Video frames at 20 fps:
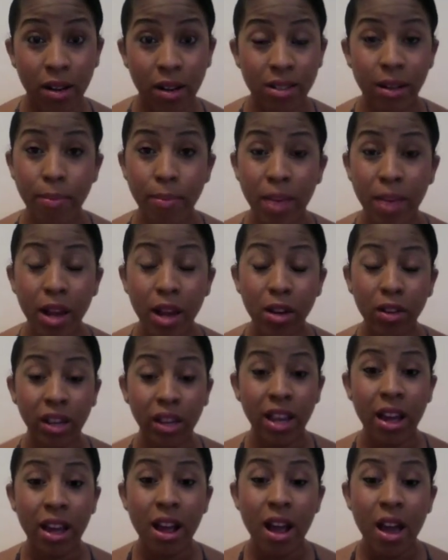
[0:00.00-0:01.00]
Because I'm not
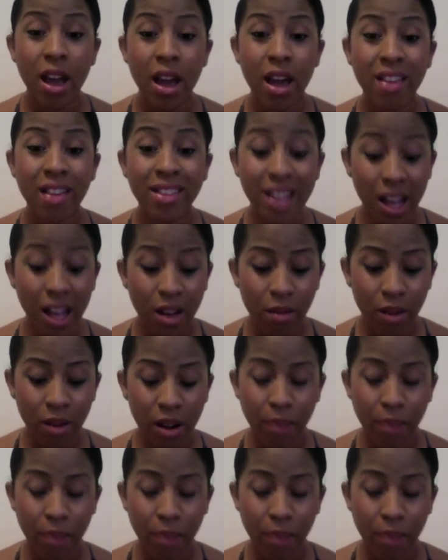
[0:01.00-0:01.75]
looking down.